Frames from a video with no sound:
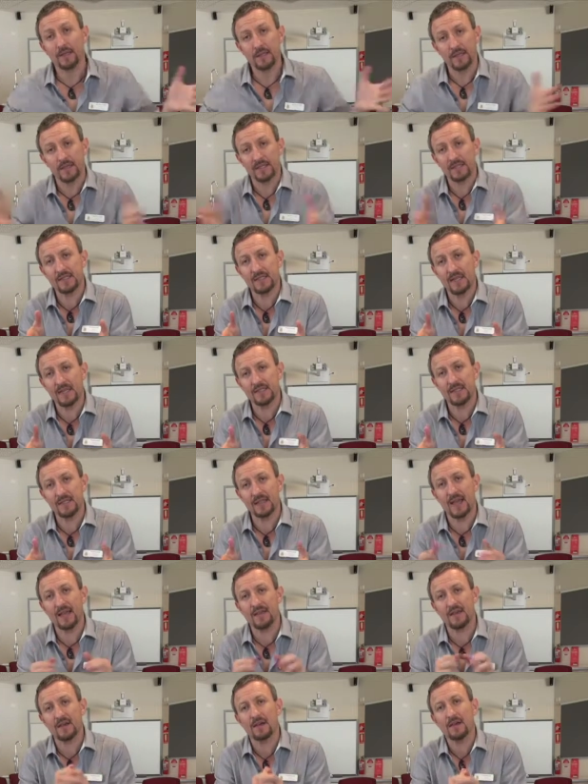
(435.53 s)
They stick
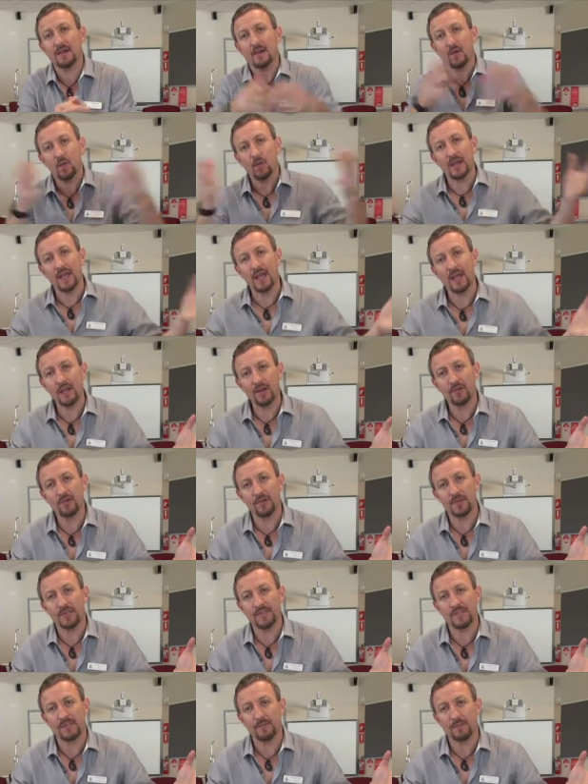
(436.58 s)
together, we
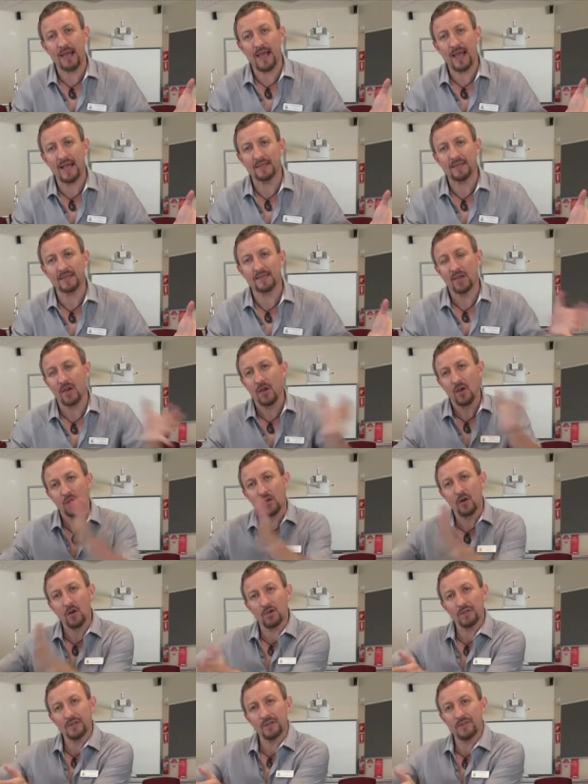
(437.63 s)
increase the mass.
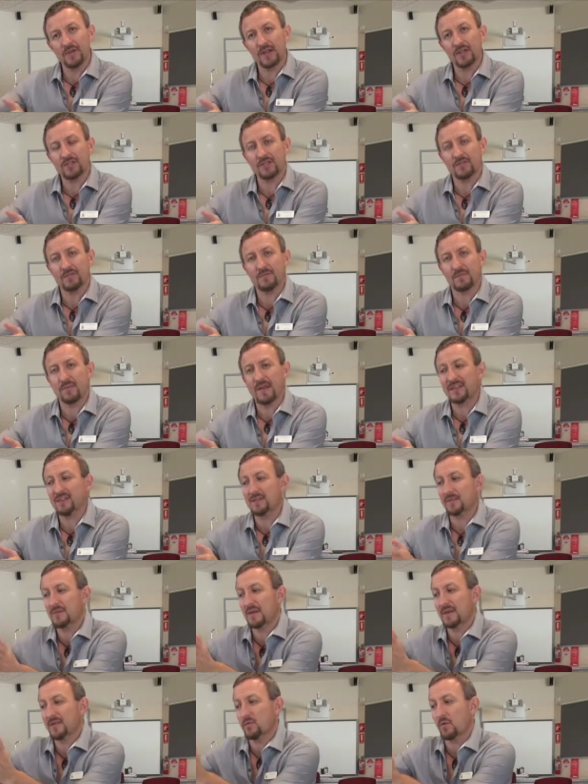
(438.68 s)
Conservation of
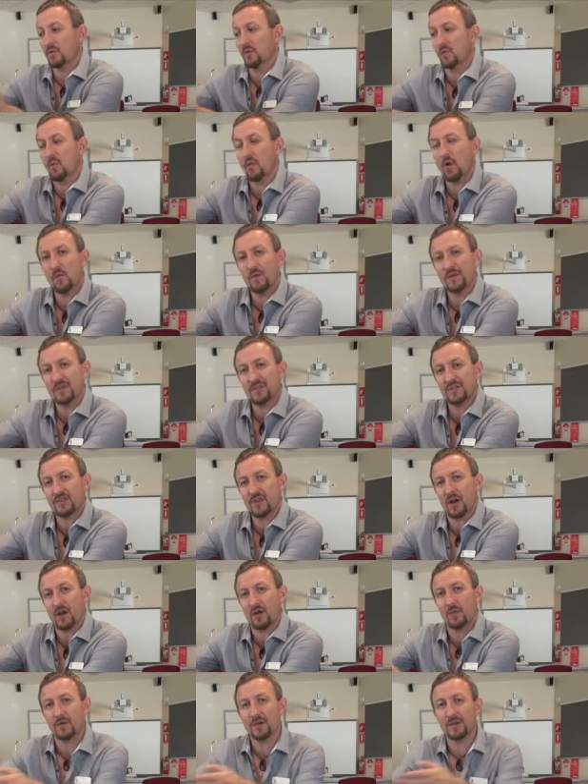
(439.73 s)
momentum means what, what we
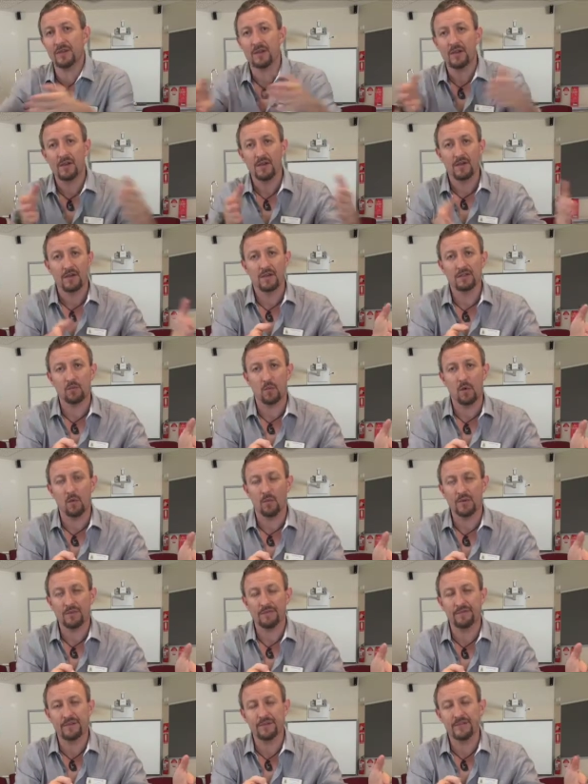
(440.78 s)
start with is what
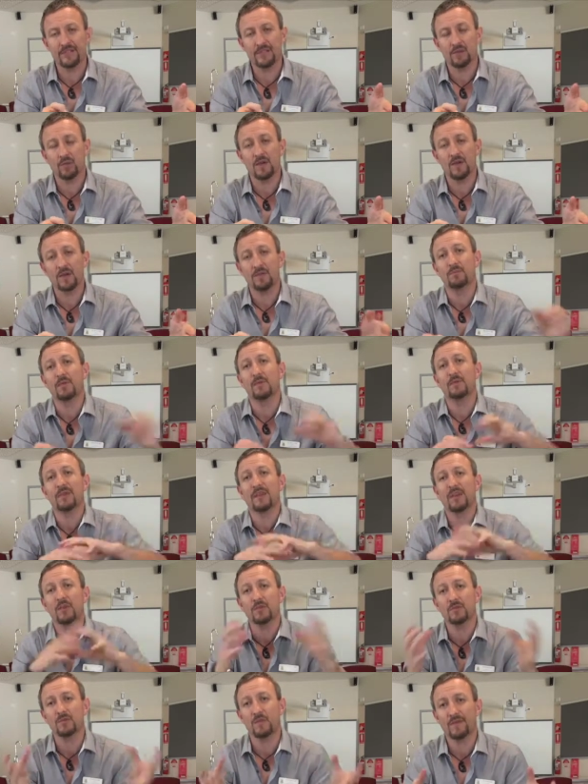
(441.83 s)
we finish with, but
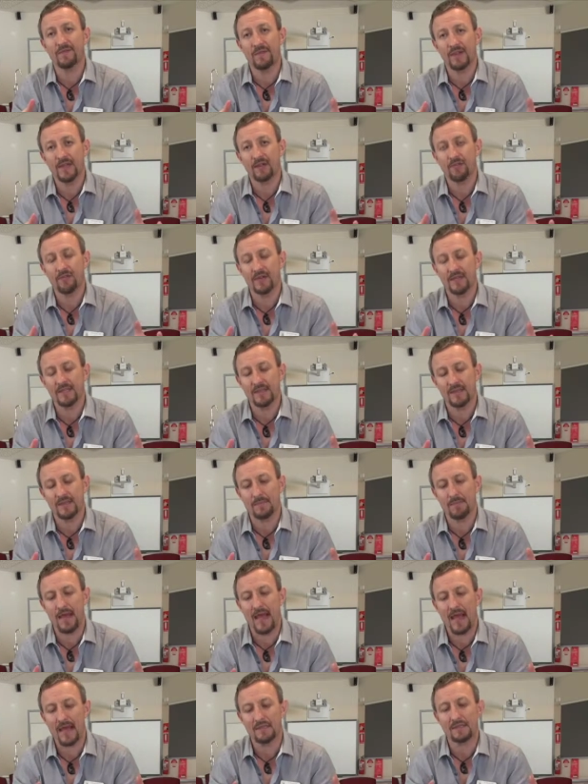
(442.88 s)
because we've increased the
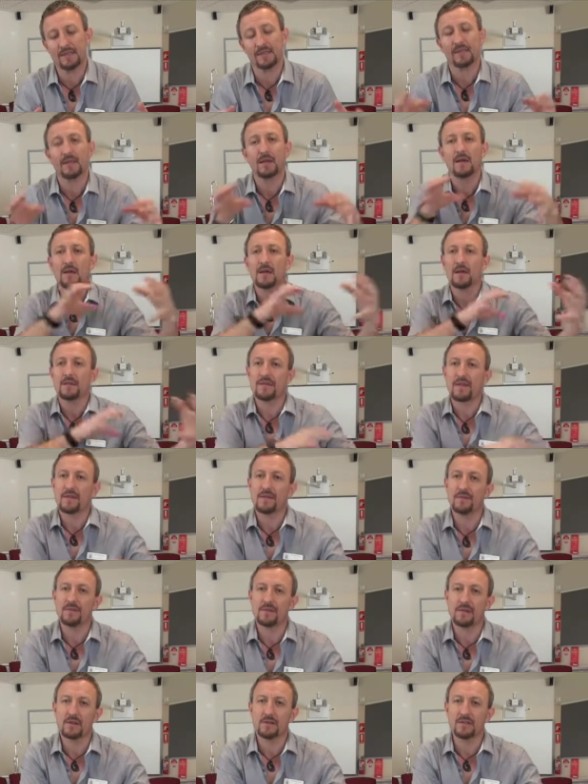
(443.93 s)
mass, then the
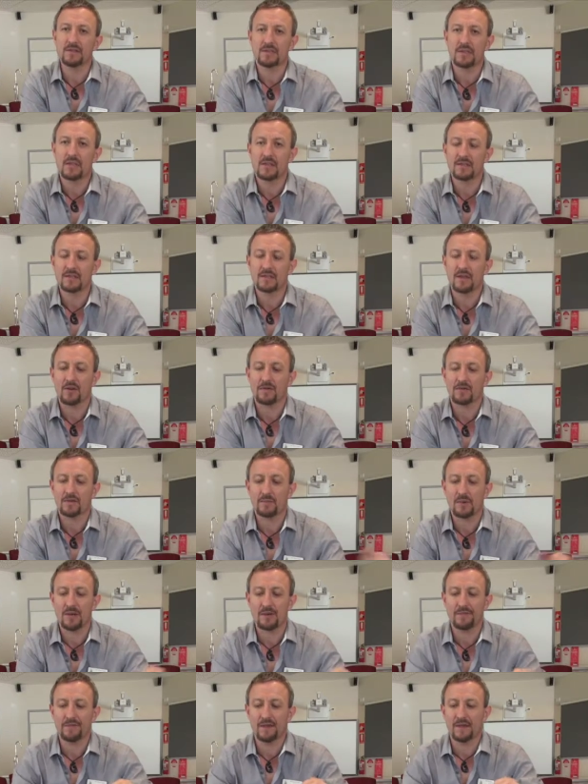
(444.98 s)
velocity is going to
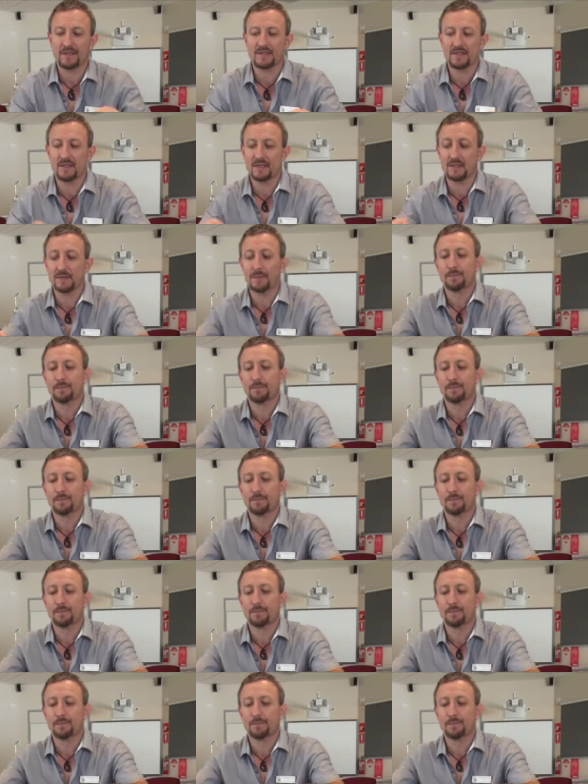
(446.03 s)
be affected.